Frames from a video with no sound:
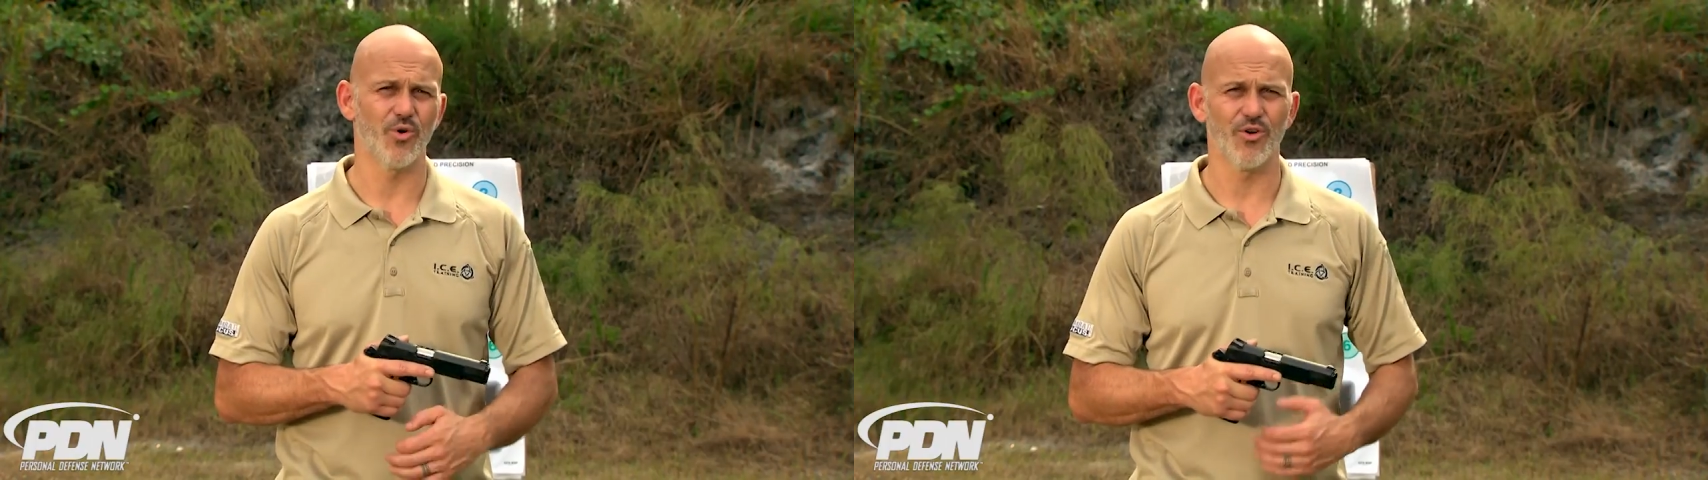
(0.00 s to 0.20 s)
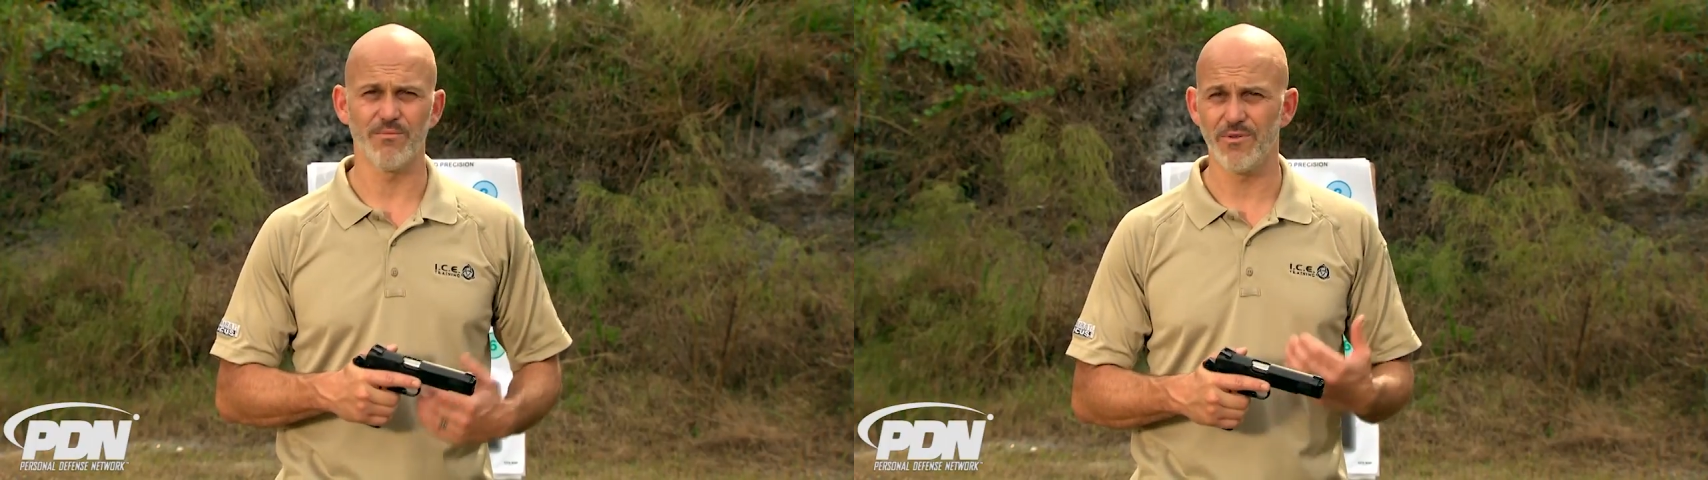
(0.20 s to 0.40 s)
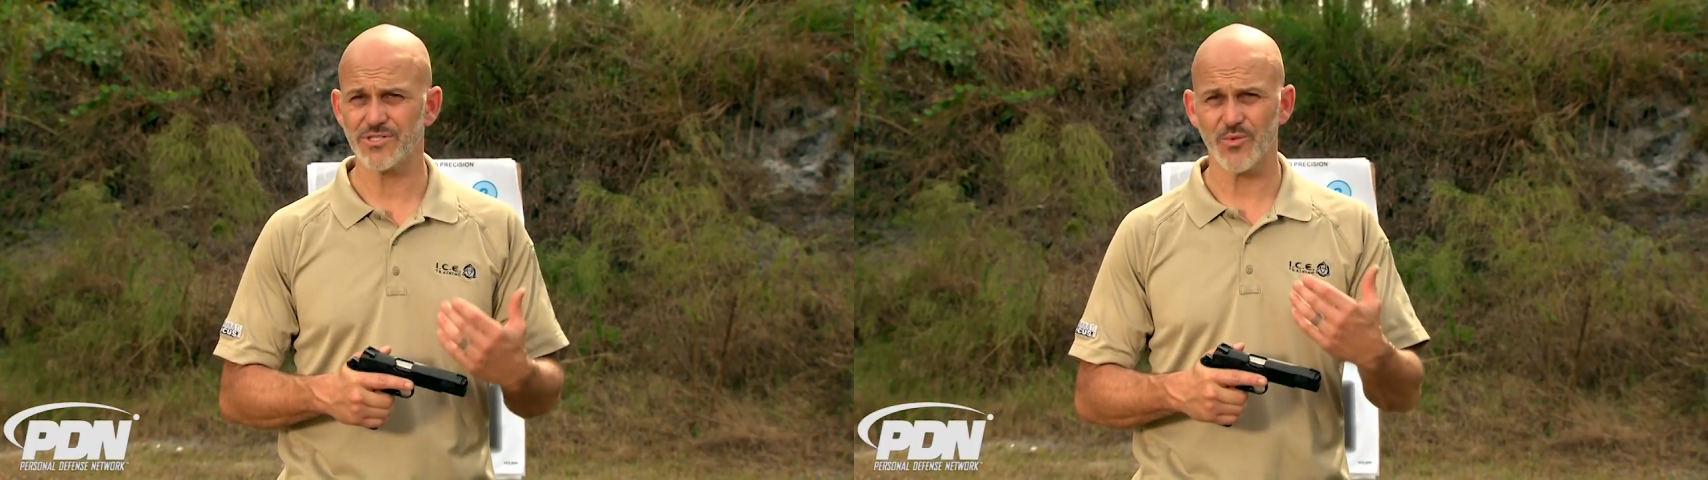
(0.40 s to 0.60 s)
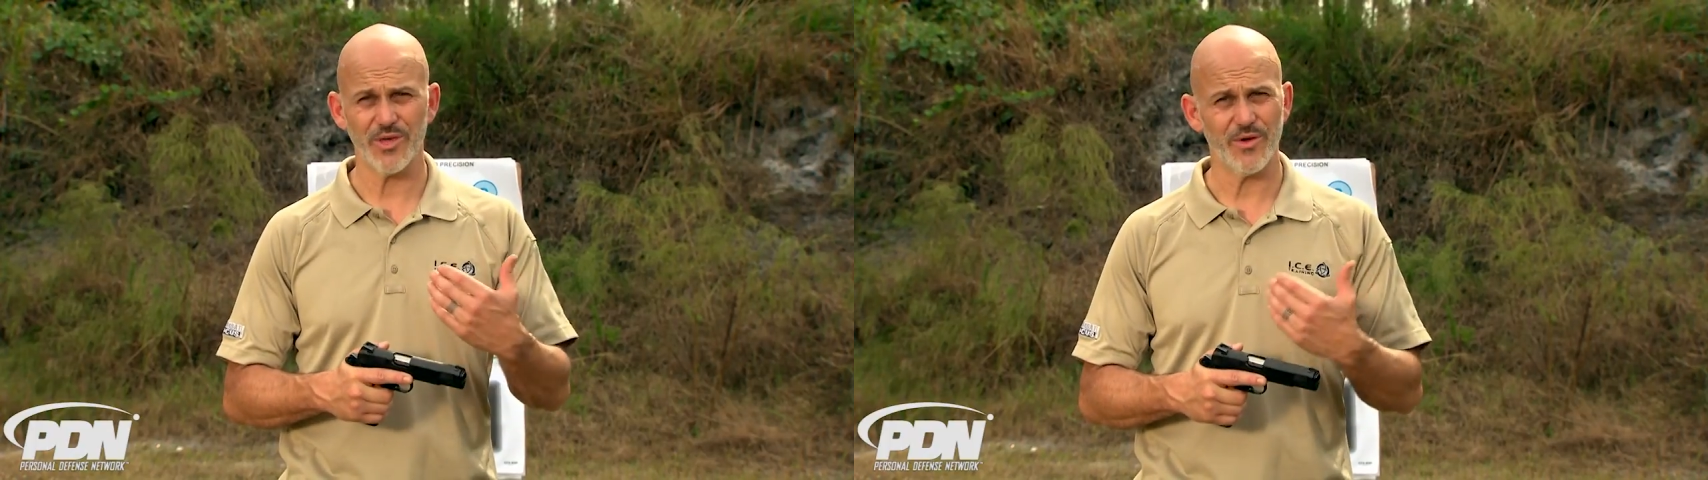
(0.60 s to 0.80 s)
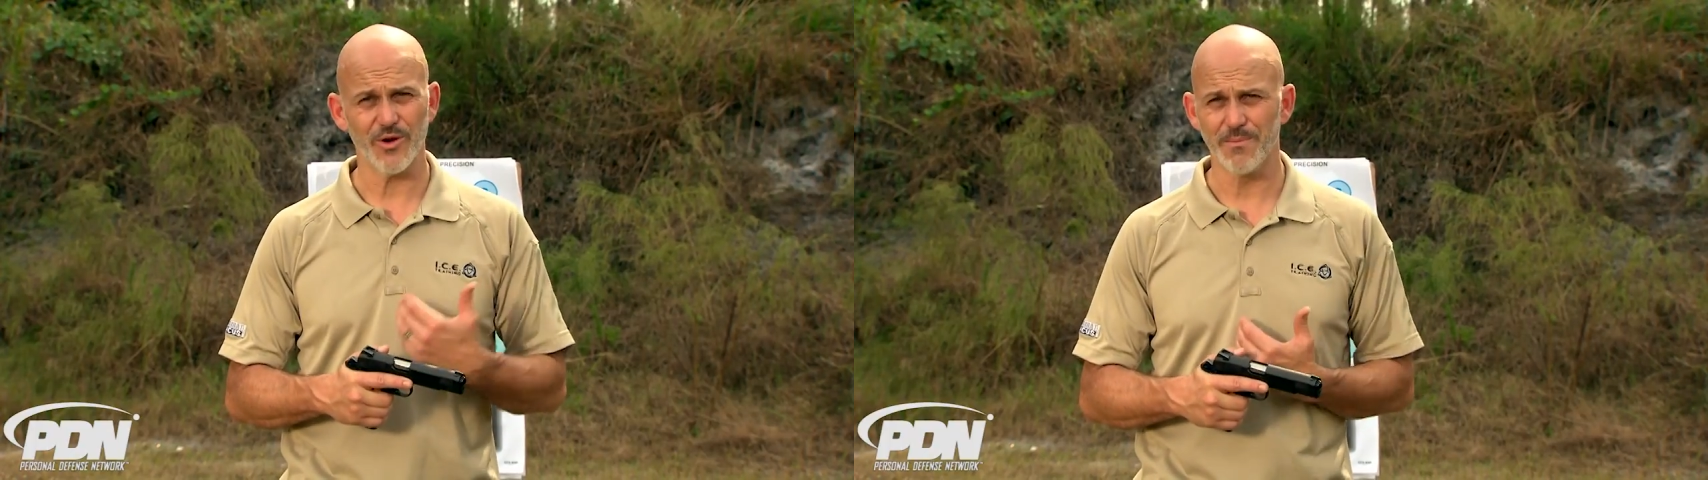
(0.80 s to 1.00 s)
world and most of
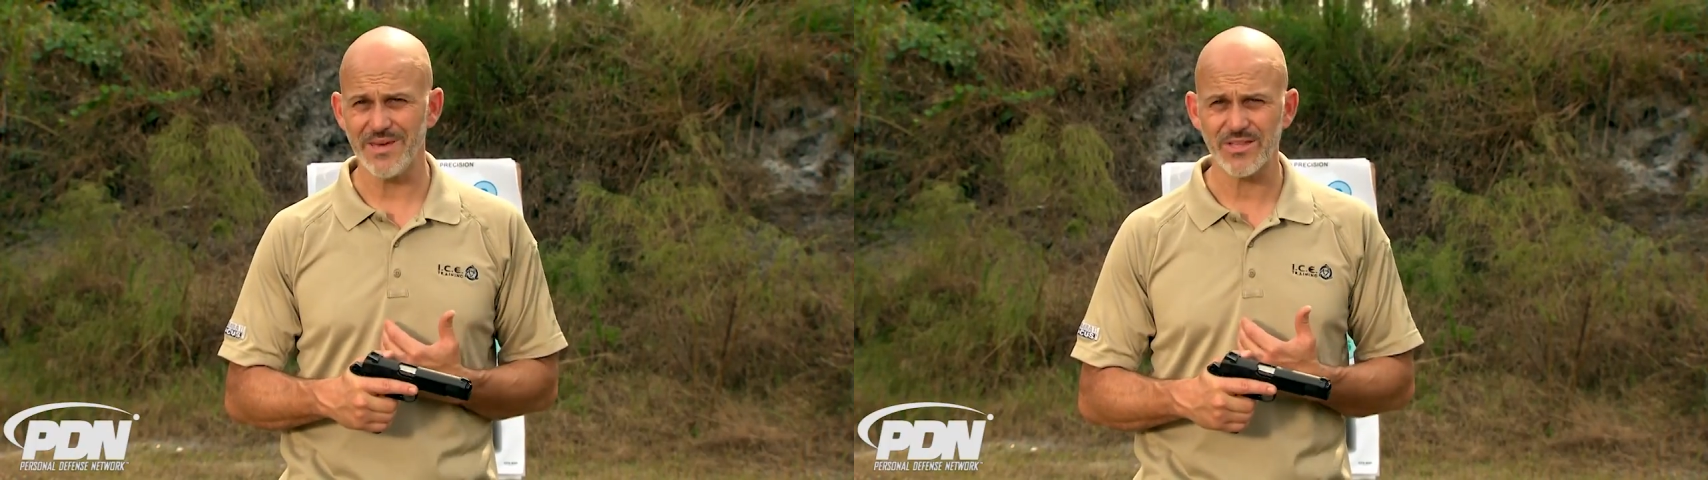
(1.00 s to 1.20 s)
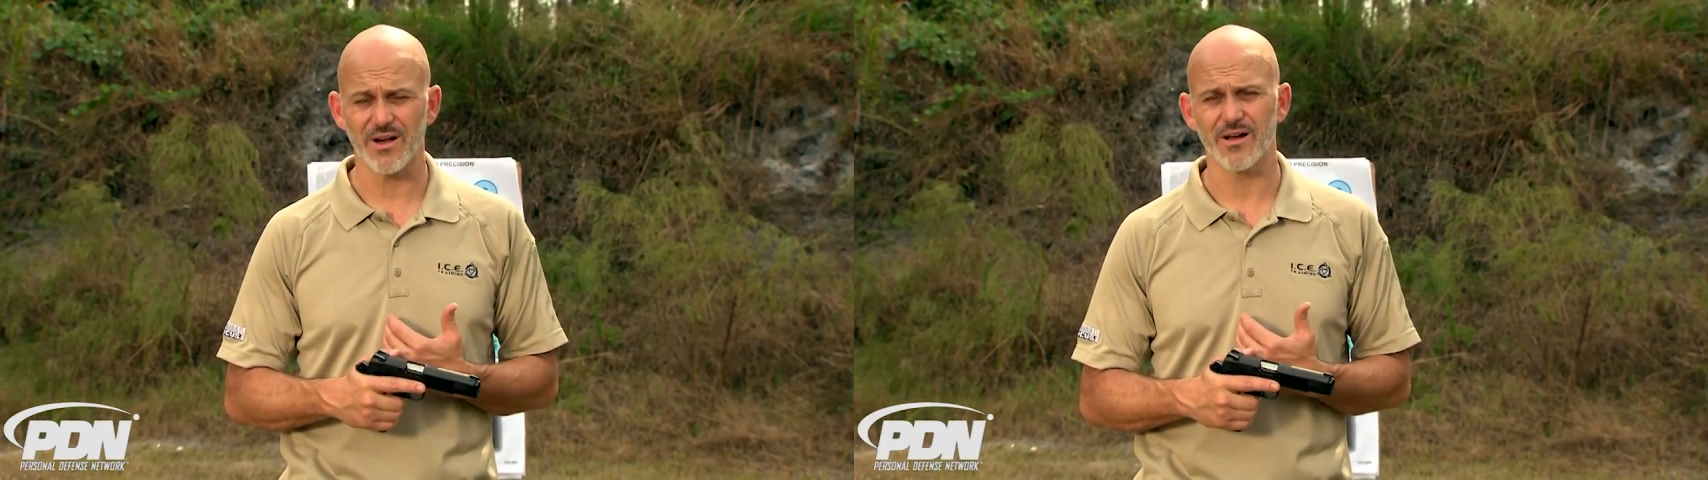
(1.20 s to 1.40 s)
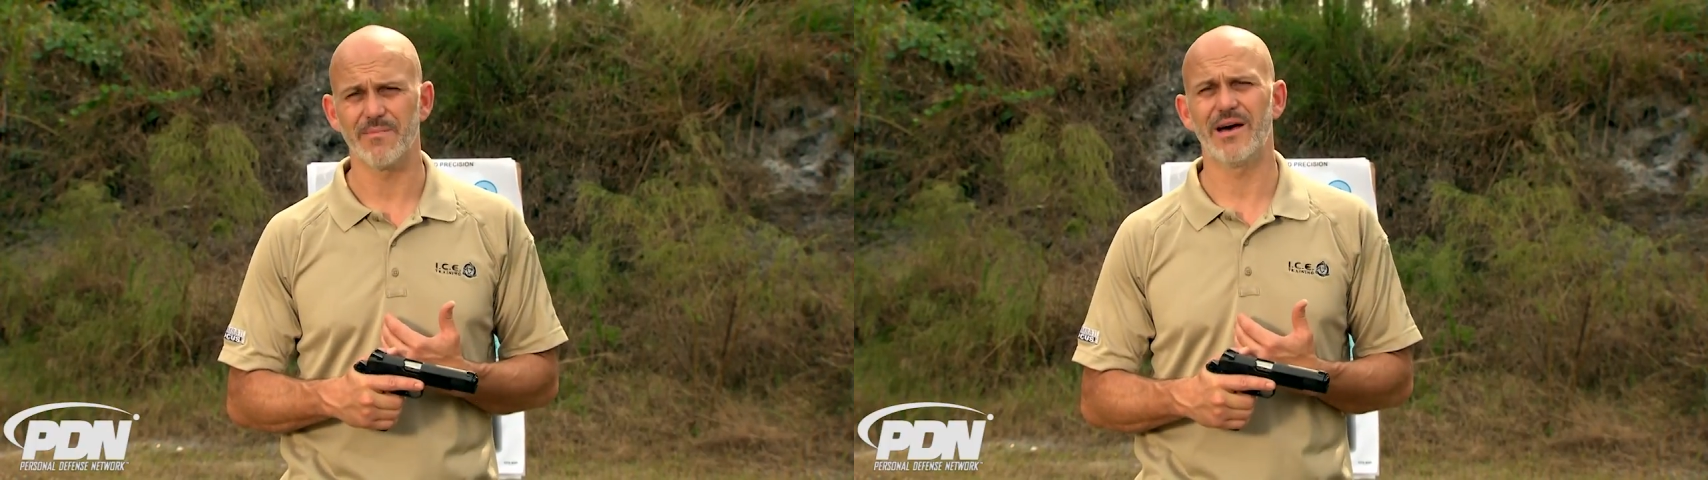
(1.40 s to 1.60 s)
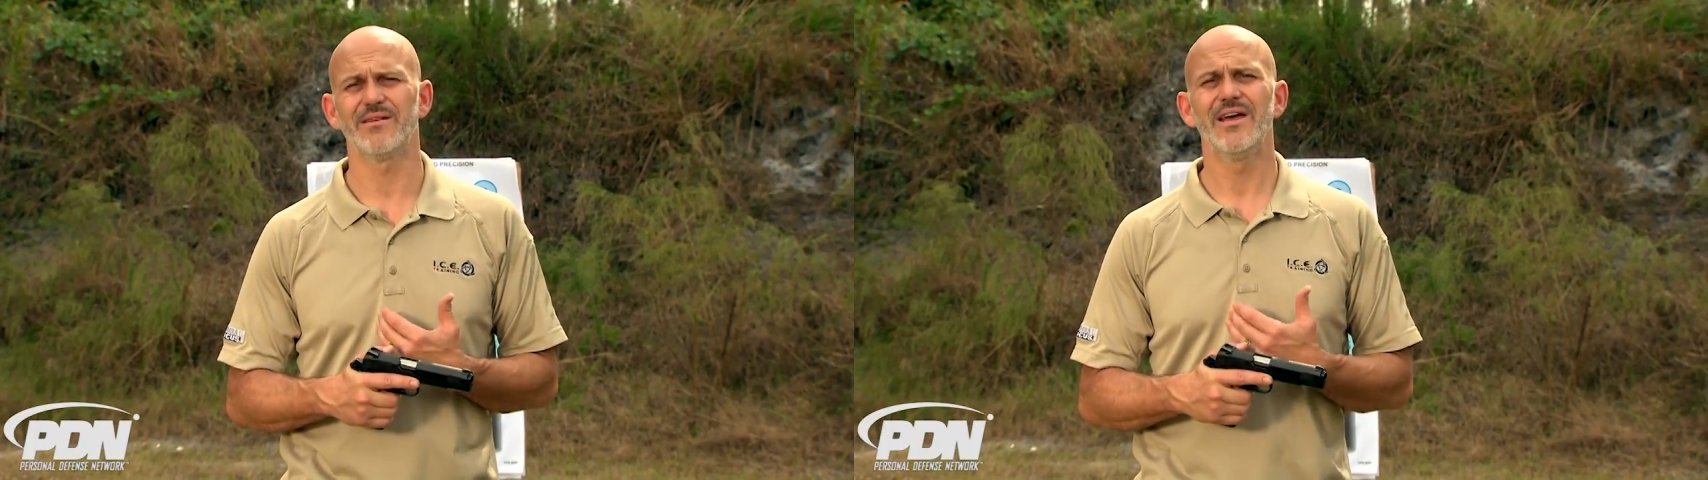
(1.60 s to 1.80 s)
what you hear me talk about